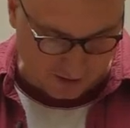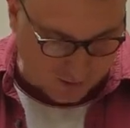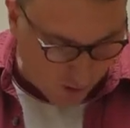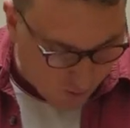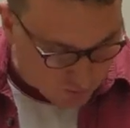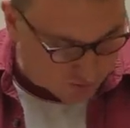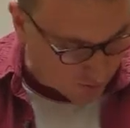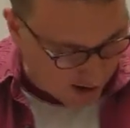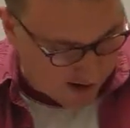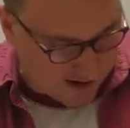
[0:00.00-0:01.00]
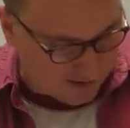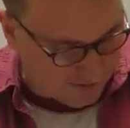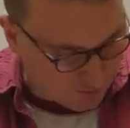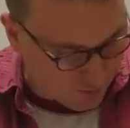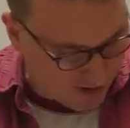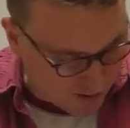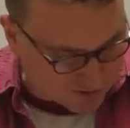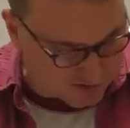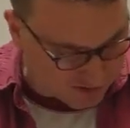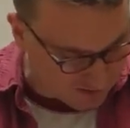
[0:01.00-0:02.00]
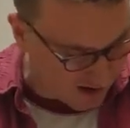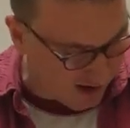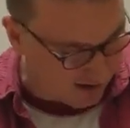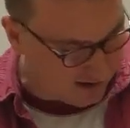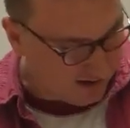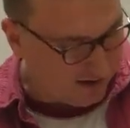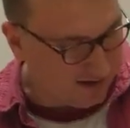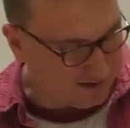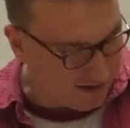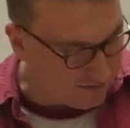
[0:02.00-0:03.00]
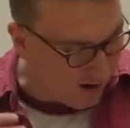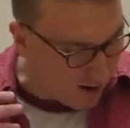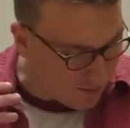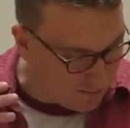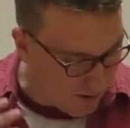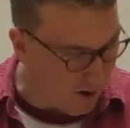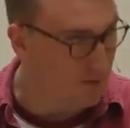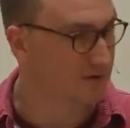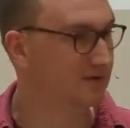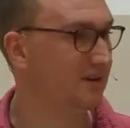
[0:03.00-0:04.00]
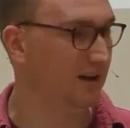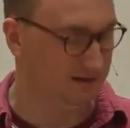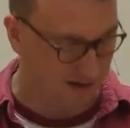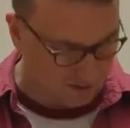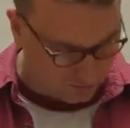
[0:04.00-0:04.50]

The only way I think we'll be able to do that is if our boast is in